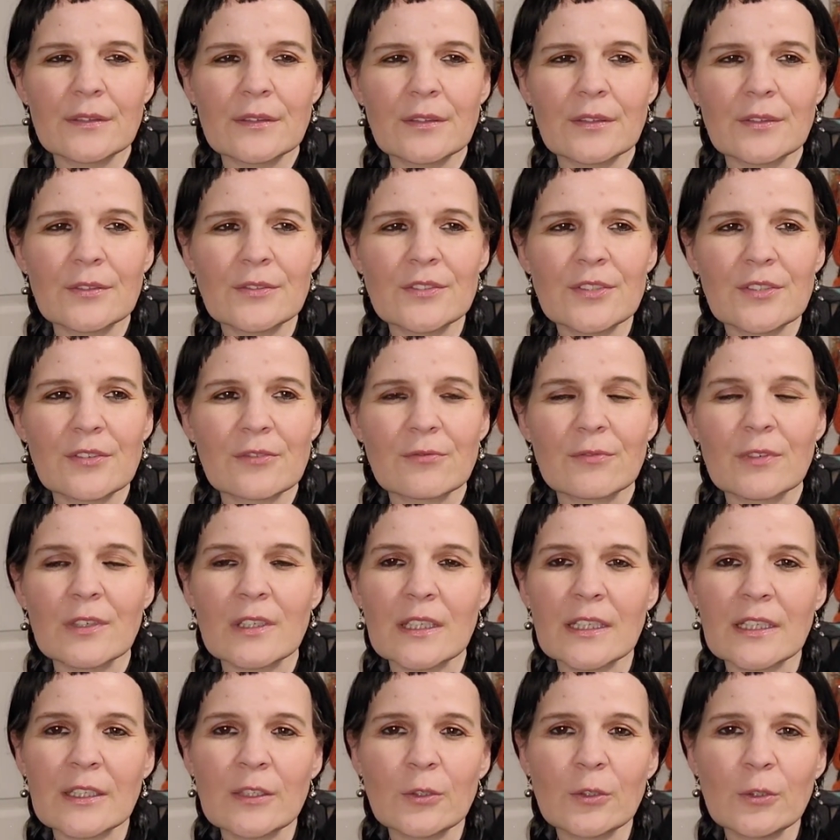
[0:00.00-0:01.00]
those are
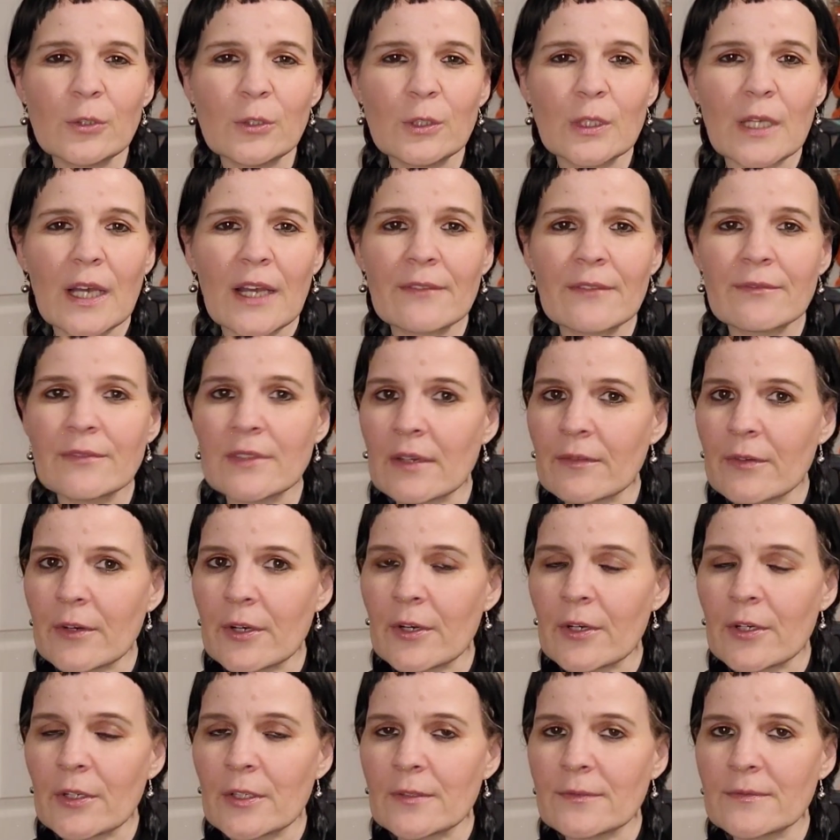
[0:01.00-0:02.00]
really cool. I've never
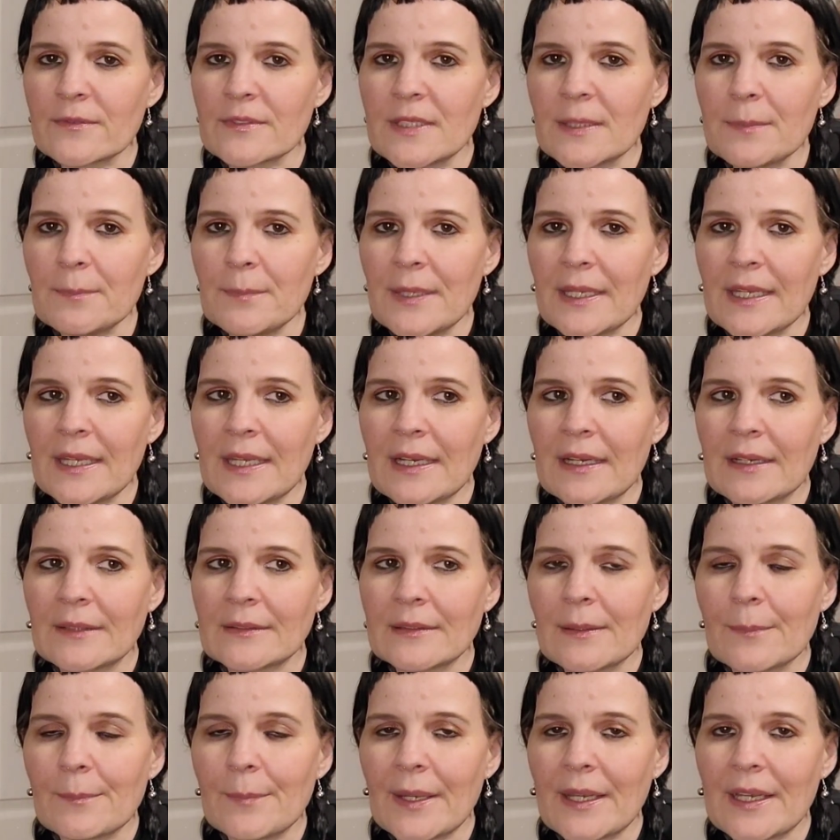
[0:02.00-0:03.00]
heard of
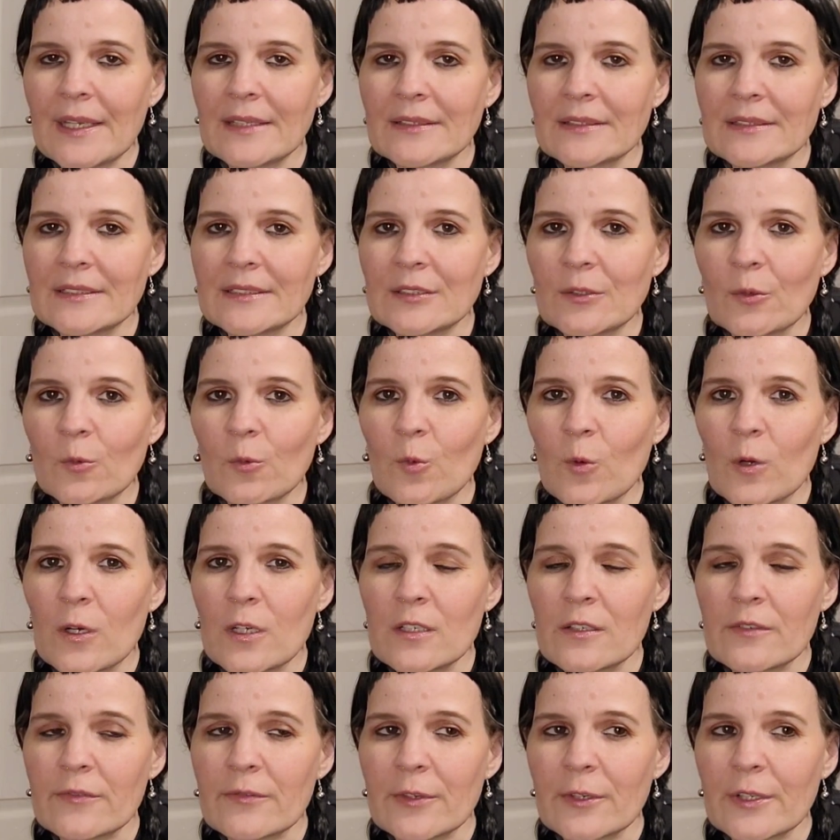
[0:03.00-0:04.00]
dipping the band in the
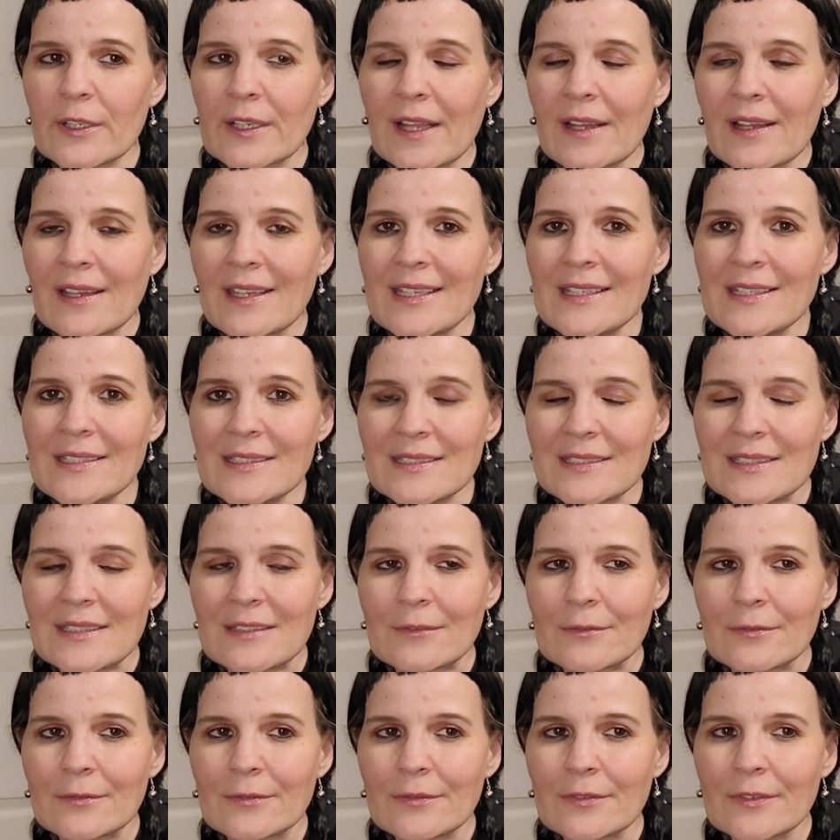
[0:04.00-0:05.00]
water for an
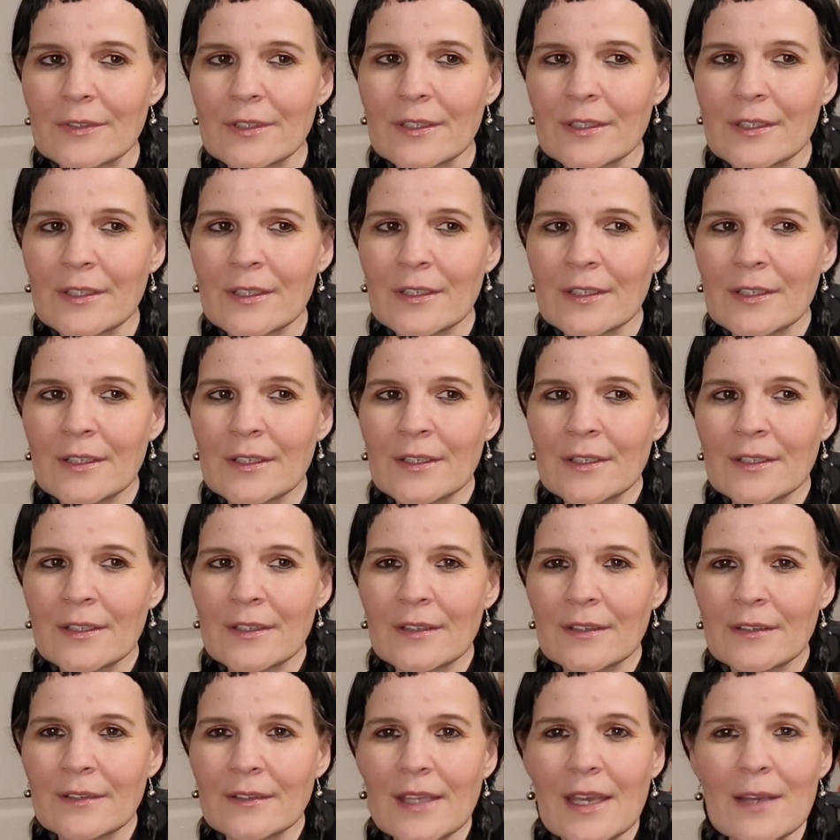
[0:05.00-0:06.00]
adhesive.
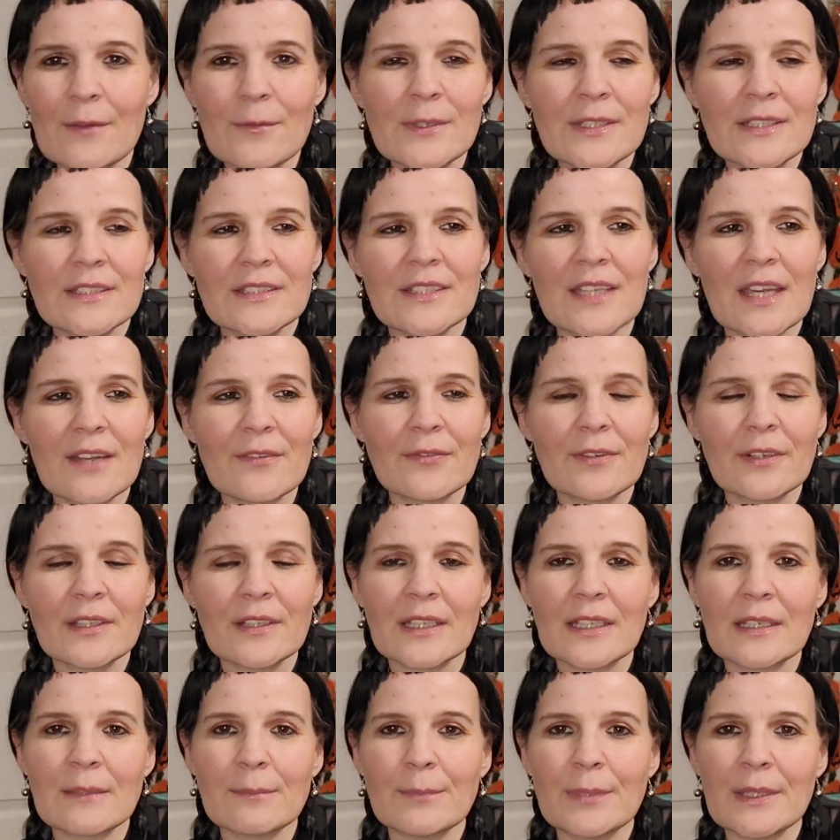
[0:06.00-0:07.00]
That would
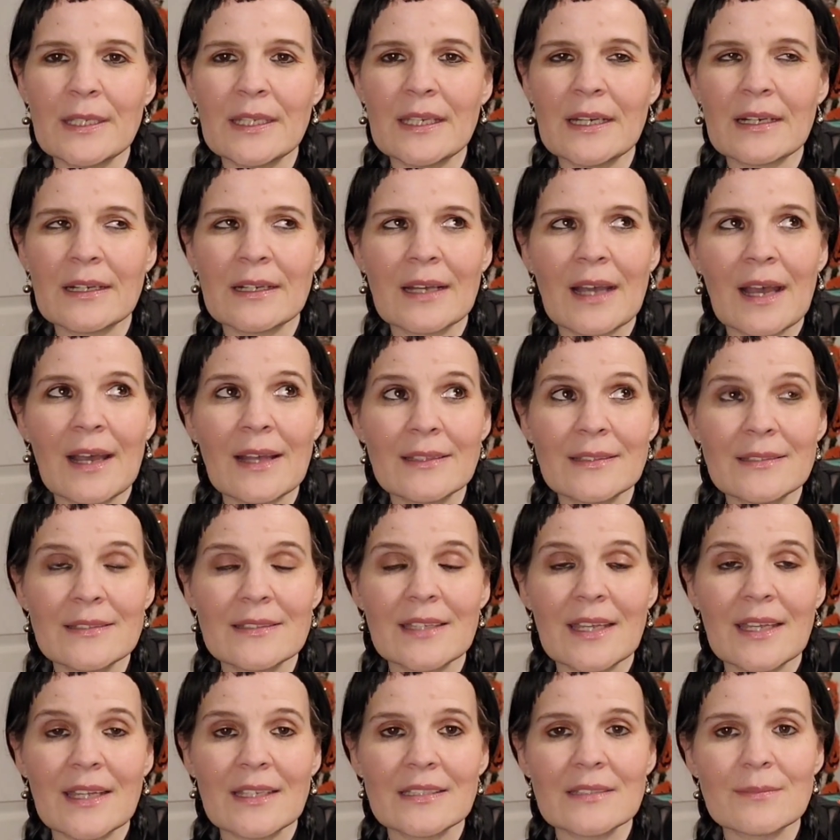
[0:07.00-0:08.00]
definitely be a
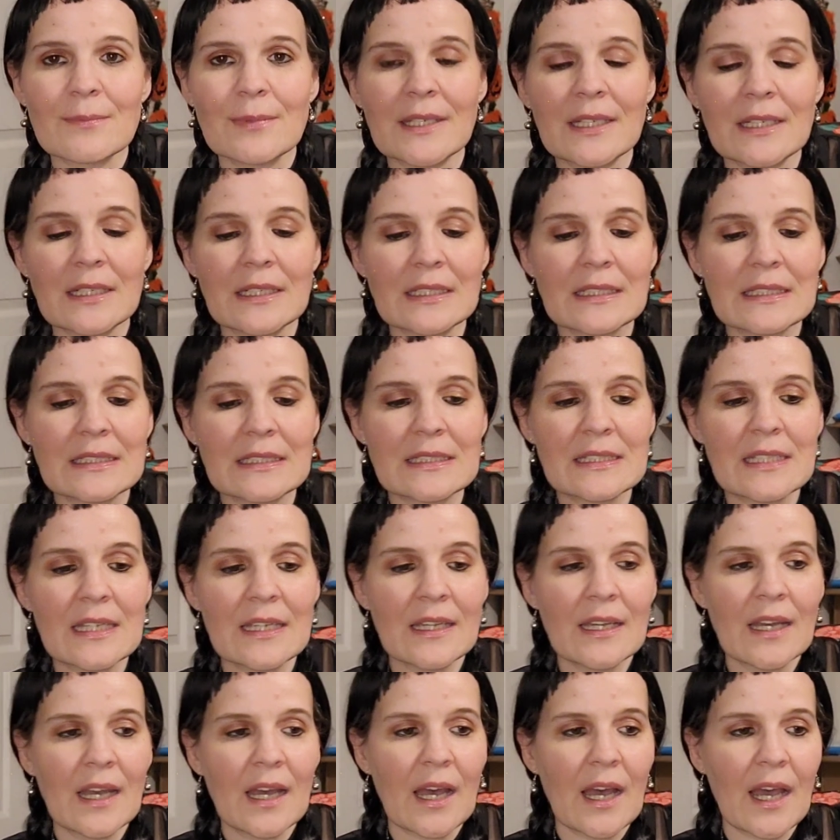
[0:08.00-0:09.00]
godsend because
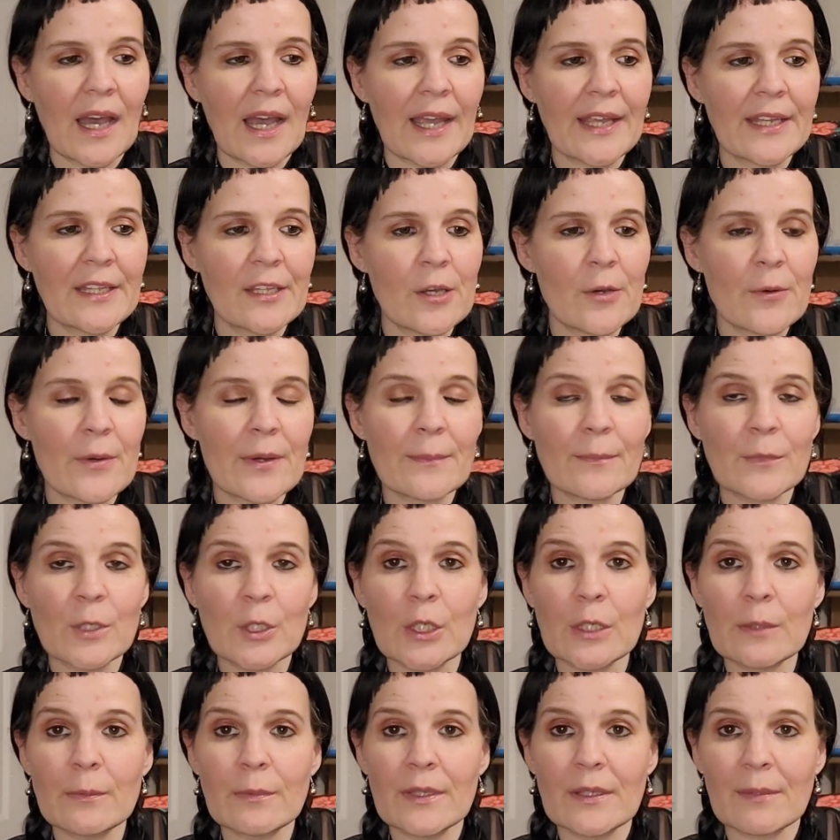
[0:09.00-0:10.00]
I know I'm
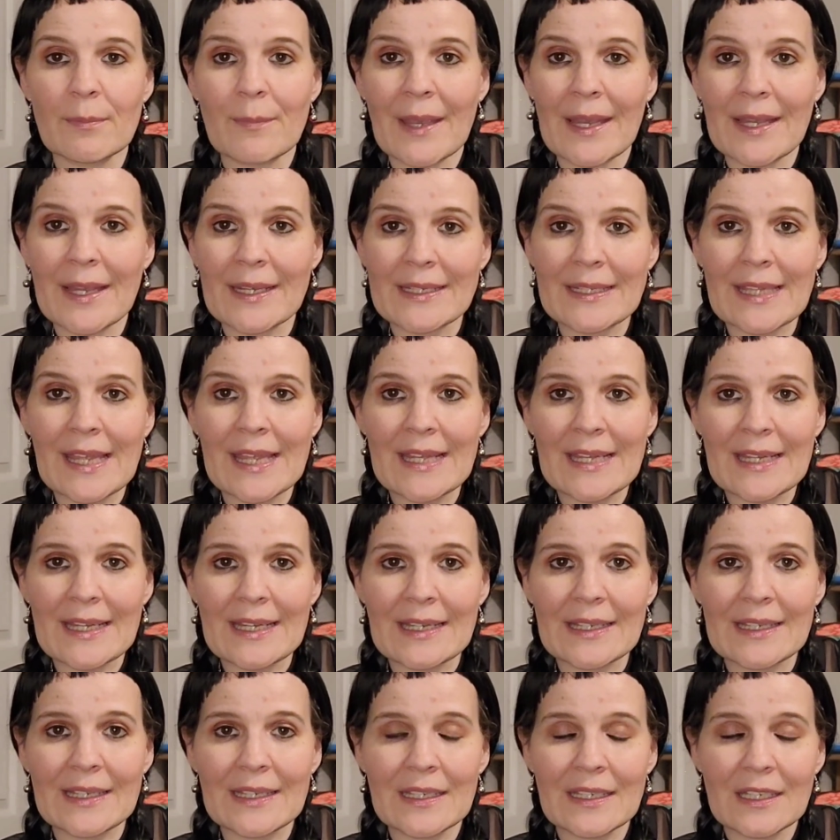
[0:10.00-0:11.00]
good with
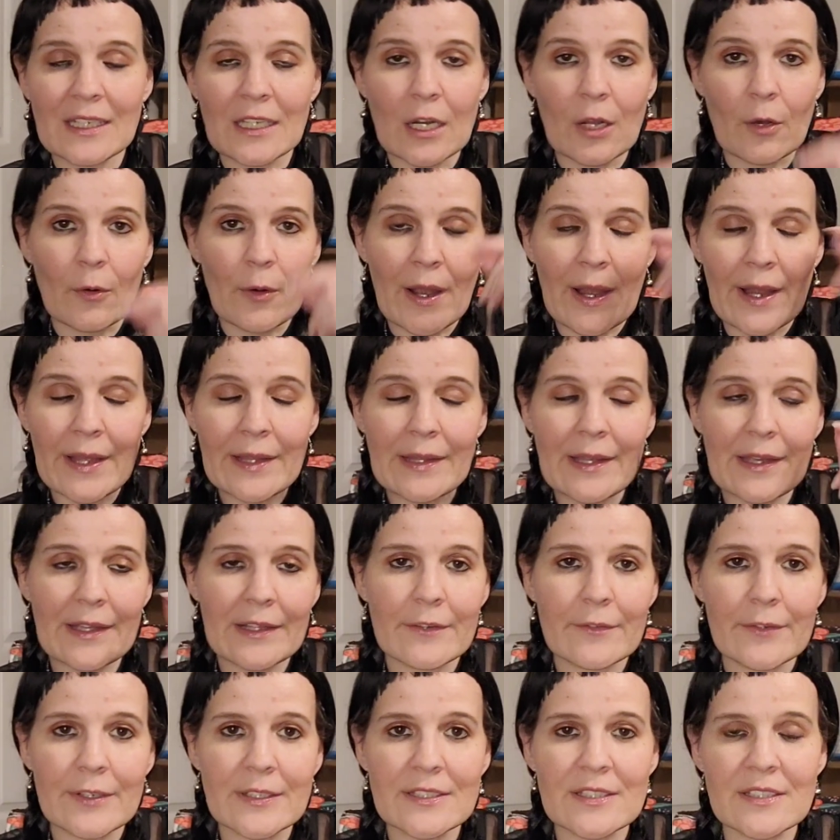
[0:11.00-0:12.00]
magnetic, you know,
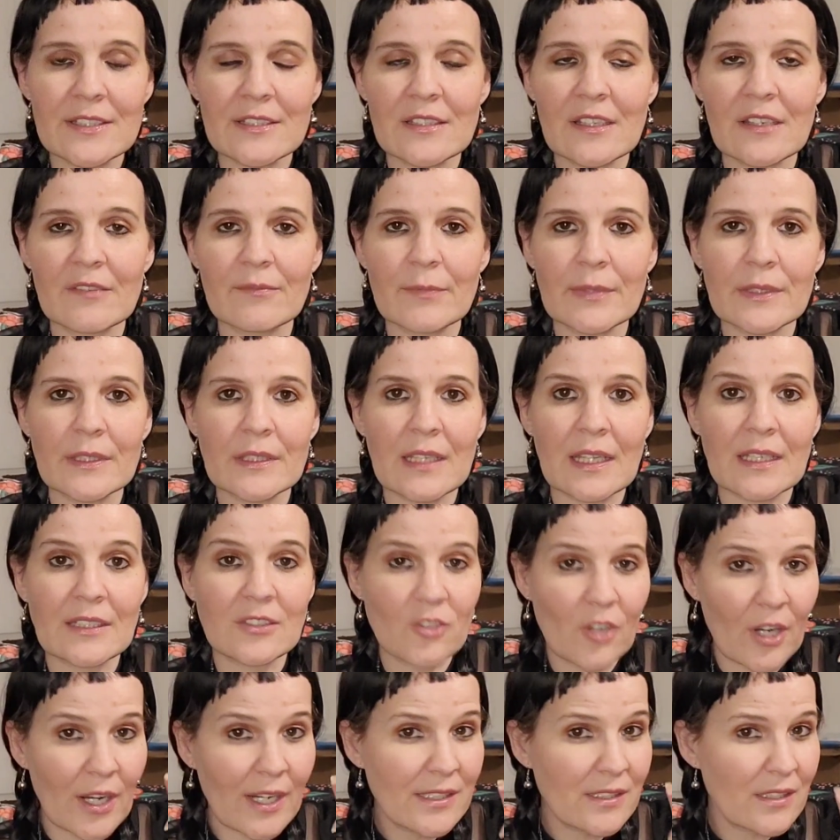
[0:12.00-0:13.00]
eyeliner and stuff, but like
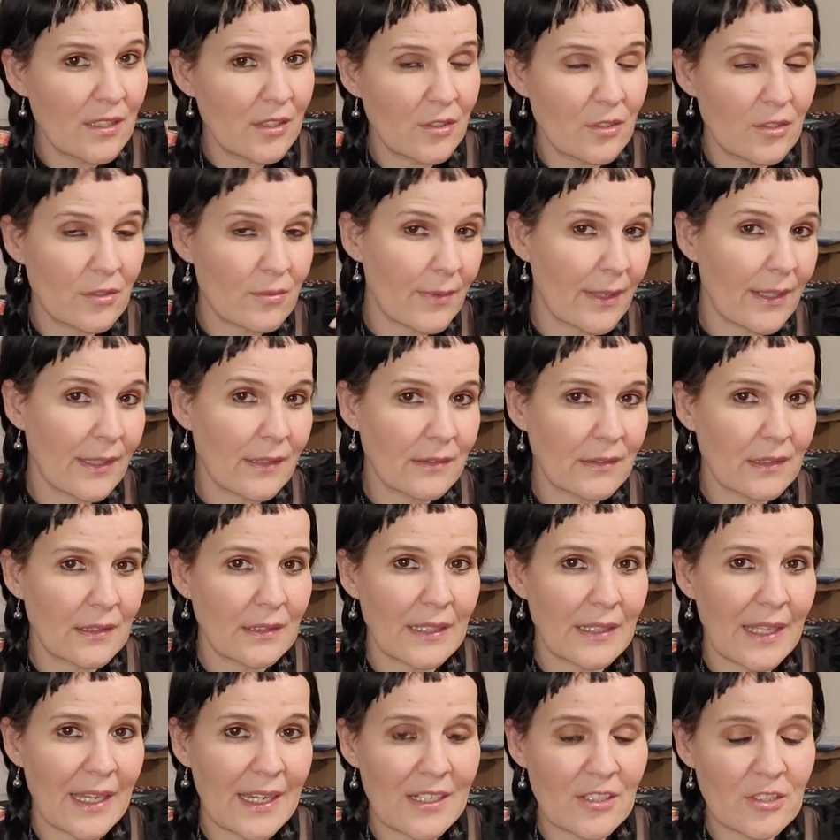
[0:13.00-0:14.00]
trying to use regular
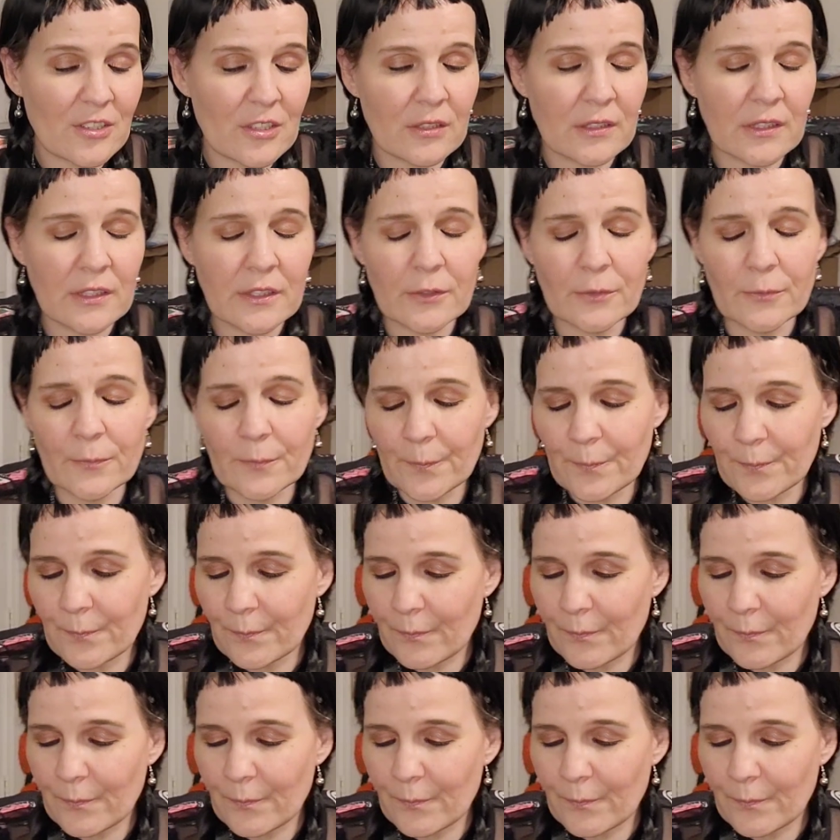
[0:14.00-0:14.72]
lash glue,